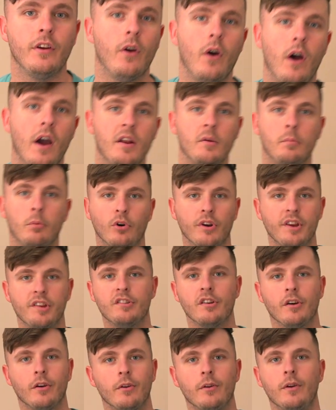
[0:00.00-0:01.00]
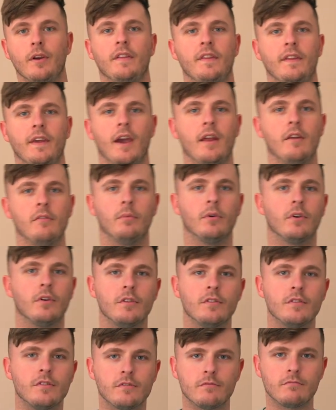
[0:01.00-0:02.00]
You know, I had a burrito in the end
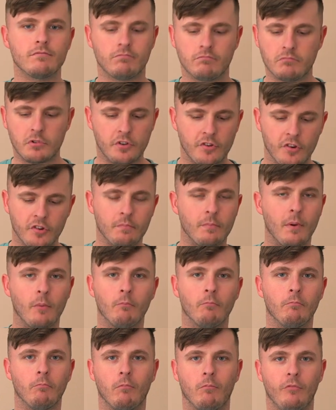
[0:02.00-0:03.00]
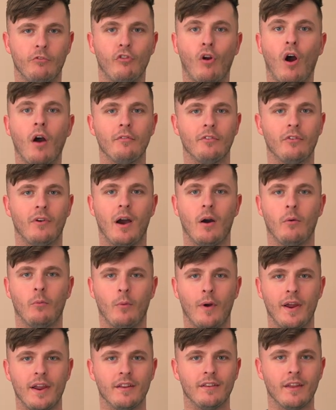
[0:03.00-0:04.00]
because we've just been driving around
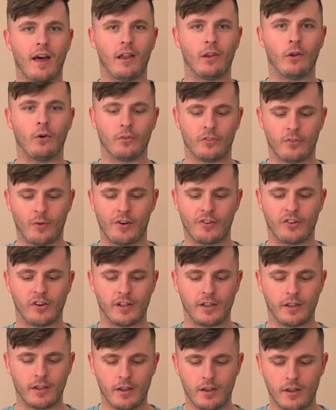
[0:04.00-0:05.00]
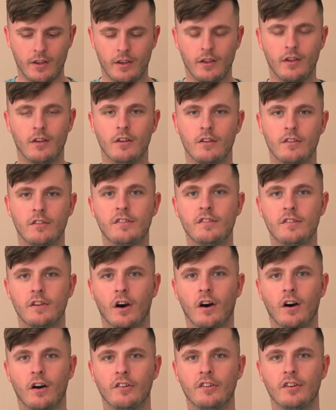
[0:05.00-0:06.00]
waiting that long to actually
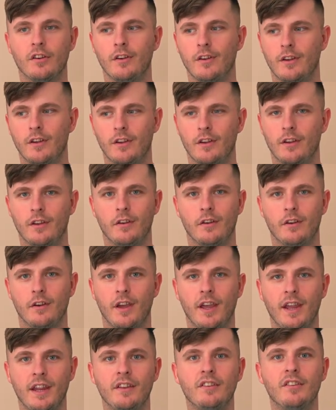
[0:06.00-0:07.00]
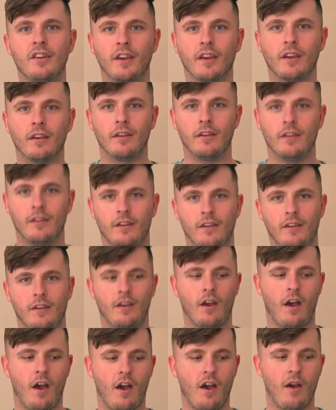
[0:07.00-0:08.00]
start eating.
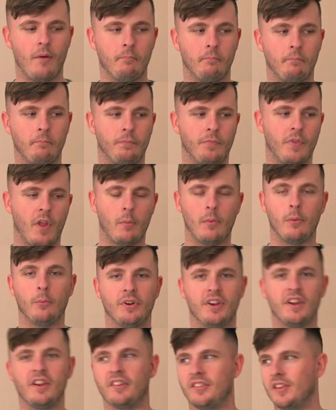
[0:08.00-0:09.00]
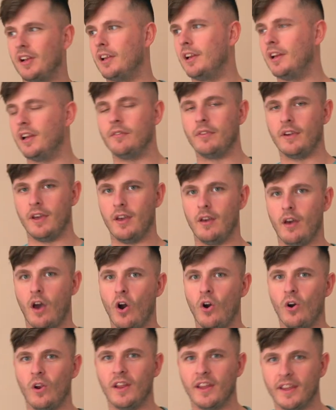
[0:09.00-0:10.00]
Um, I mean, we didn't exactly leave here
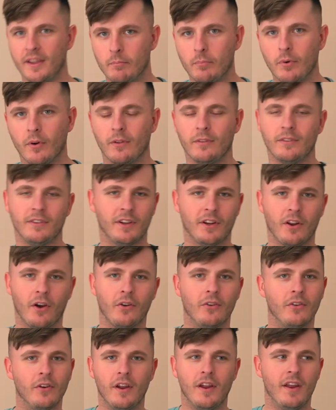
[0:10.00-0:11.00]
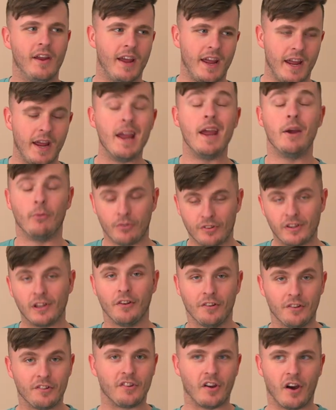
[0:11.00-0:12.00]
early, but you know, it was
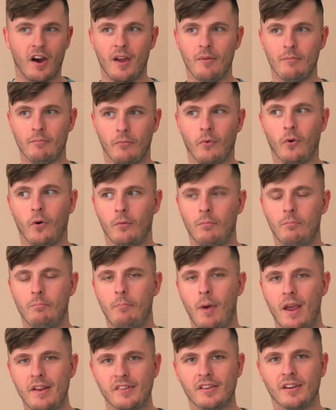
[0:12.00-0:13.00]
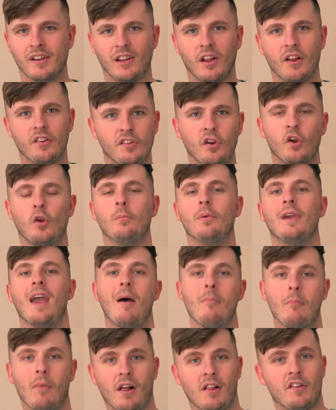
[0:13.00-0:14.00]
lunchtime, basically like two p
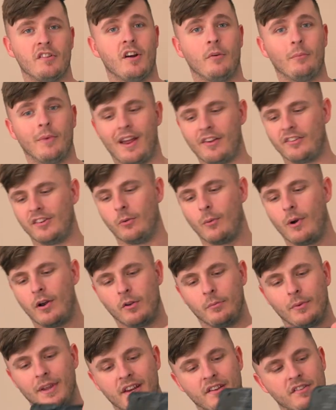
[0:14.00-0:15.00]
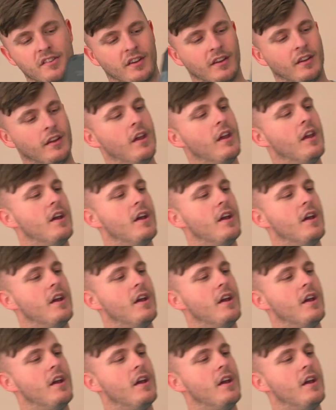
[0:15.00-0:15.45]
m by the time we actually wound up eating.